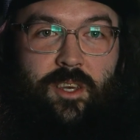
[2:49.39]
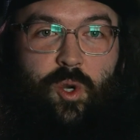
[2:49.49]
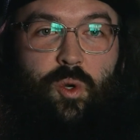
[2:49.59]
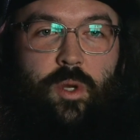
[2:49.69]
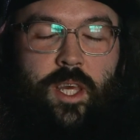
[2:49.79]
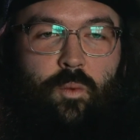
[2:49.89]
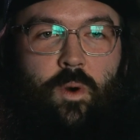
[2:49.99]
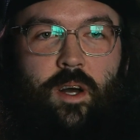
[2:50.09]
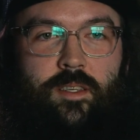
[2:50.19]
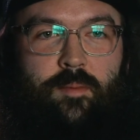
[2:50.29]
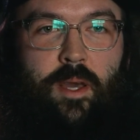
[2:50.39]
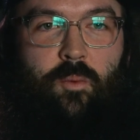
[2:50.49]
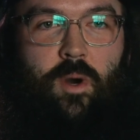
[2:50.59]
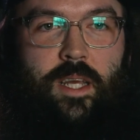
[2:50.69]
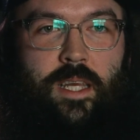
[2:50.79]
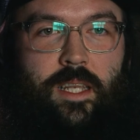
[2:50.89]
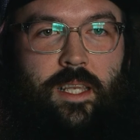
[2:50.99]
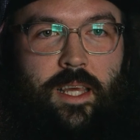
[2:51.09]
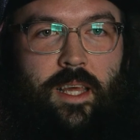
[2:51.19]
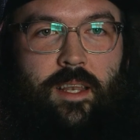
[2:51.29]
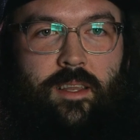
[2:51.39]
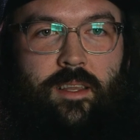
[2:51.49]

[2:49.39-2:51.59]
who he was by what he did.